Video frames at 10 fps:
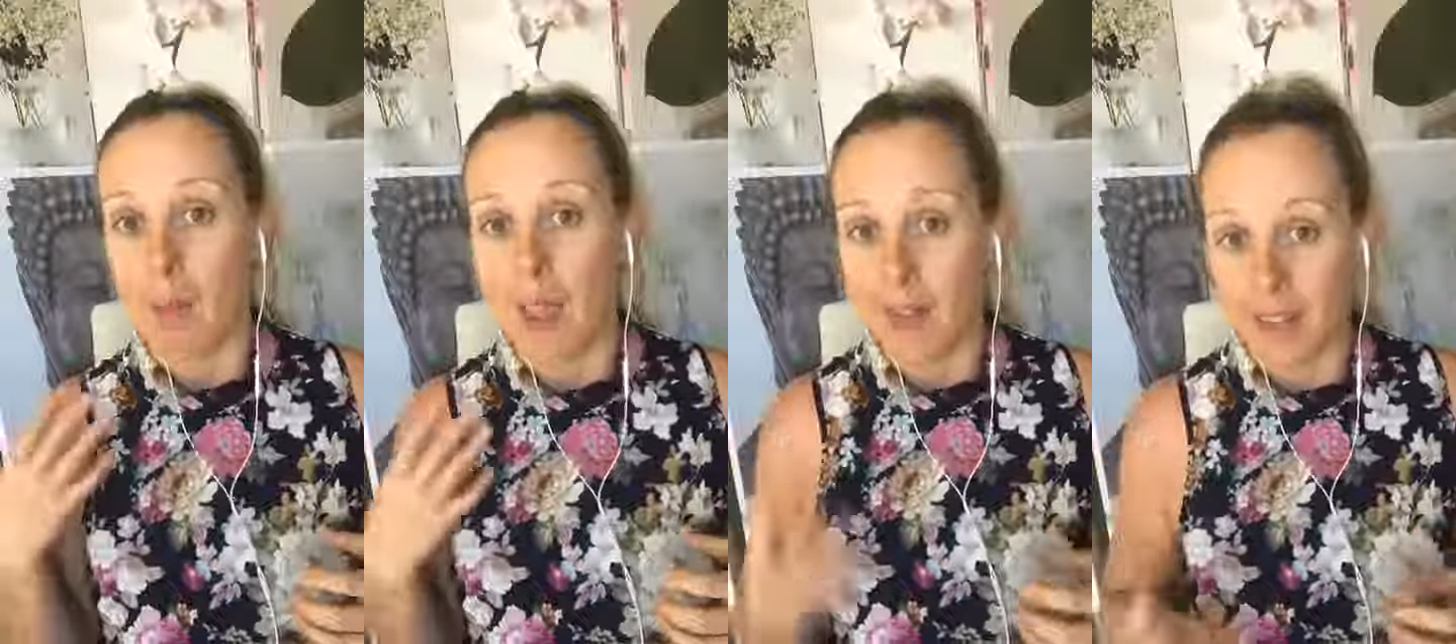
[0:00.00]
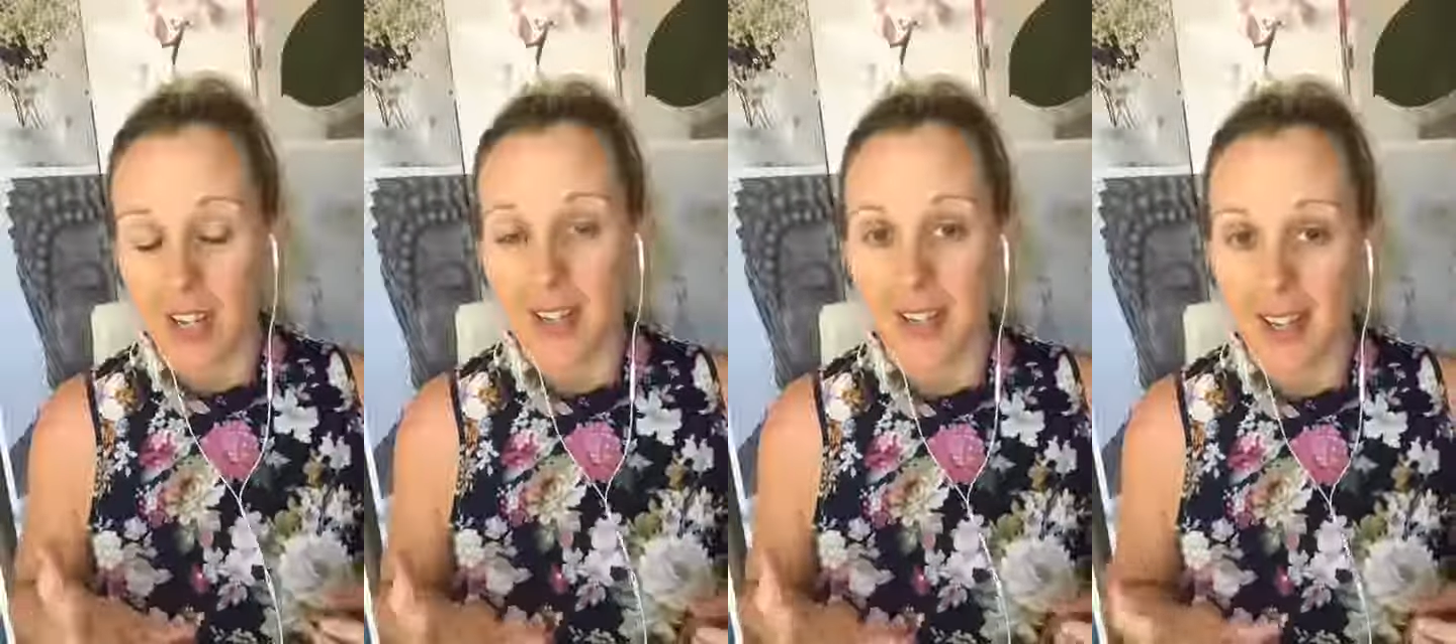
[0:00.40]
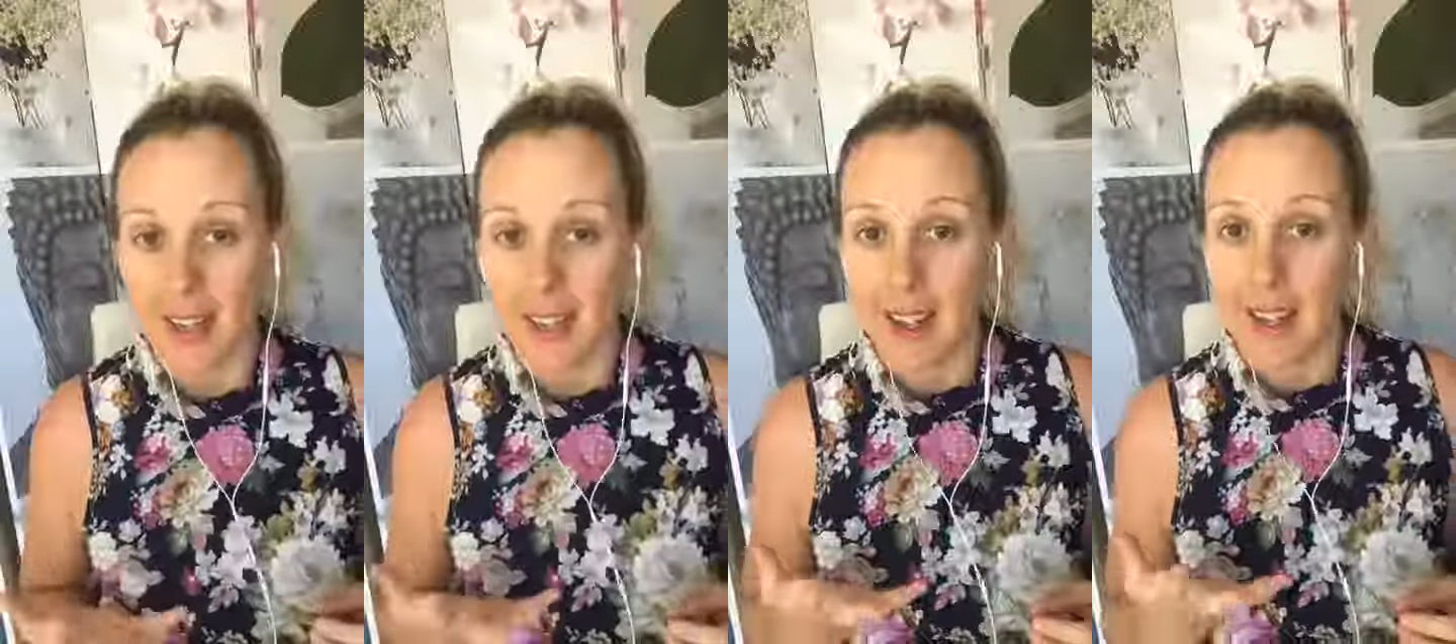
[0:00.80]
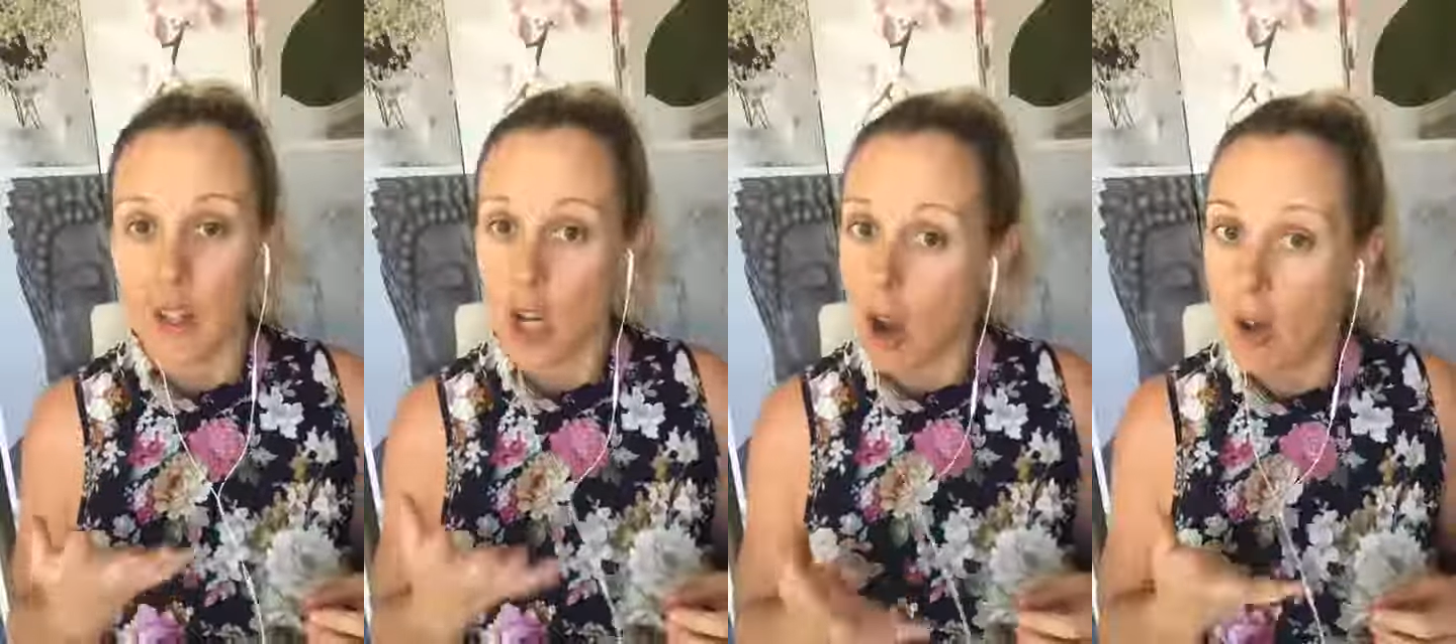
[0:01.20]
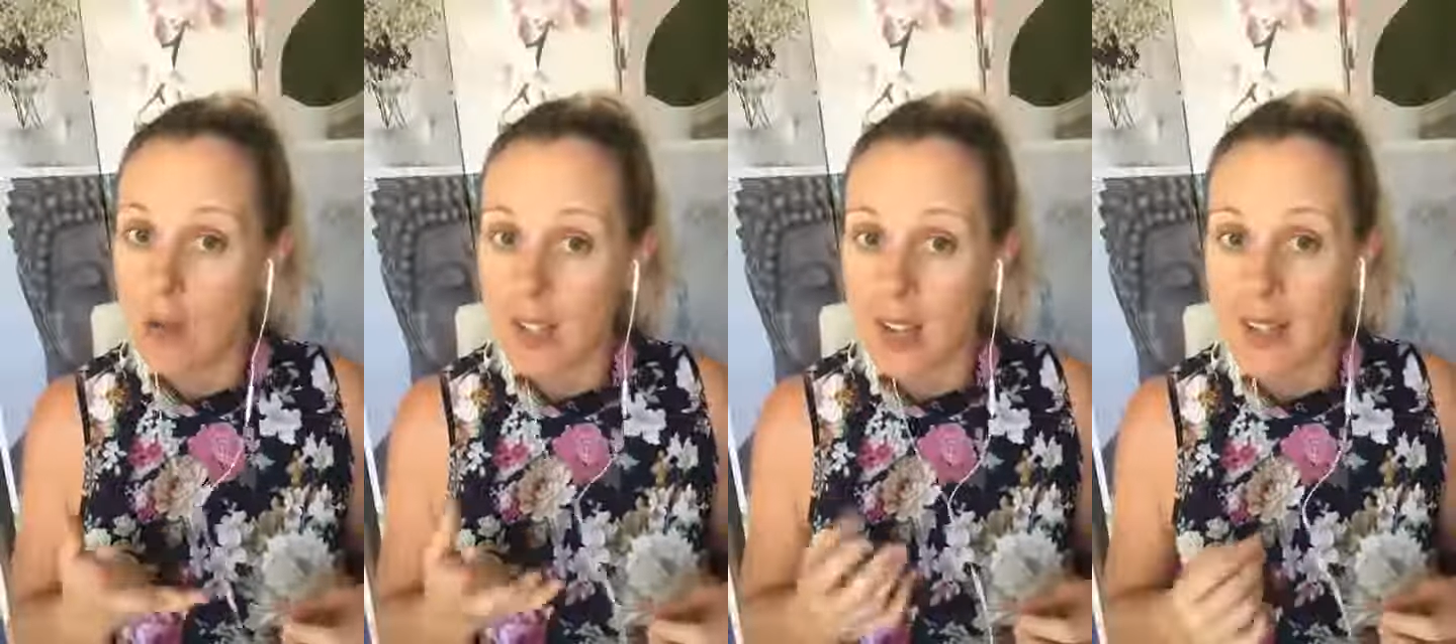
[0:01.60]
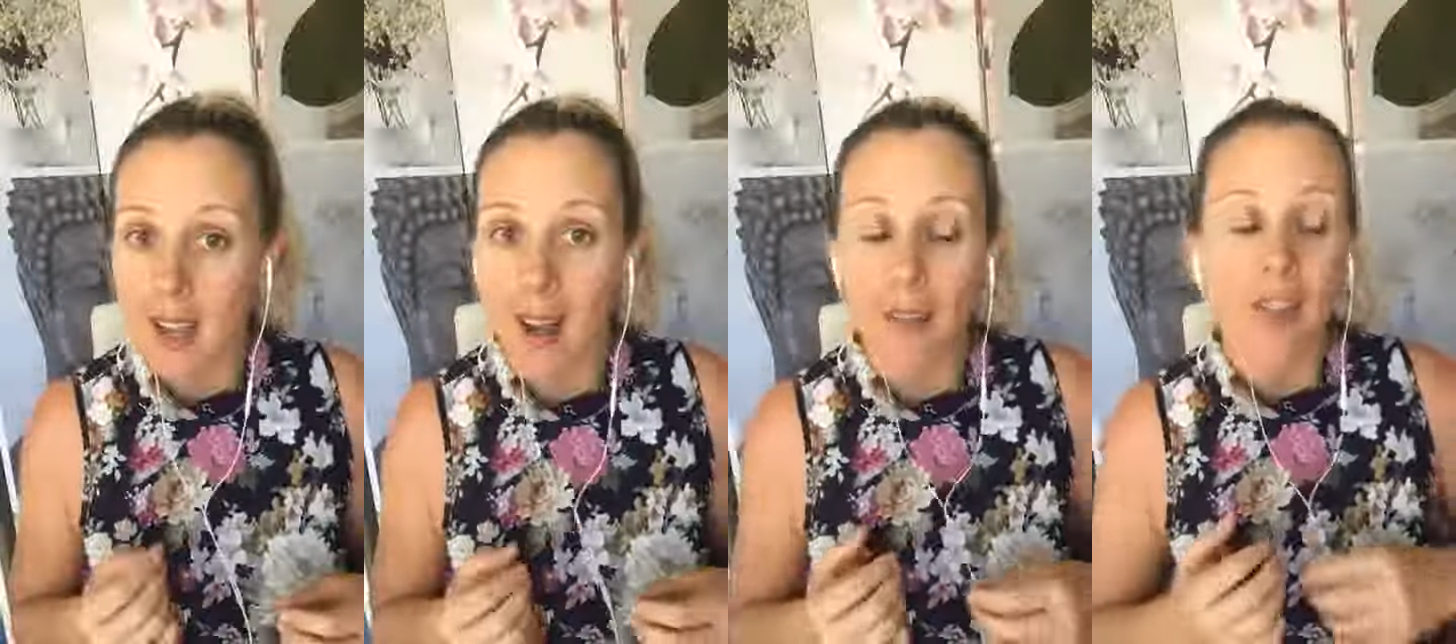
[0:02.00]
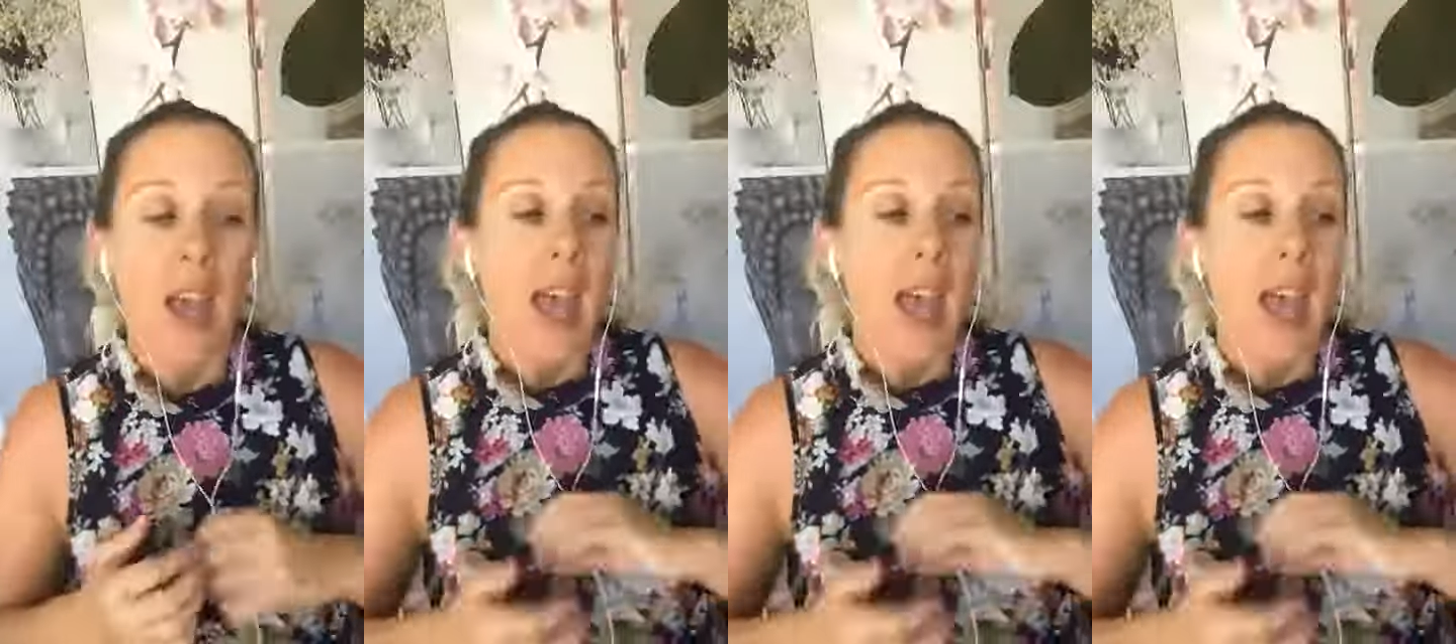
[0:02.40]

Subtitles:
invest in a child size cuff.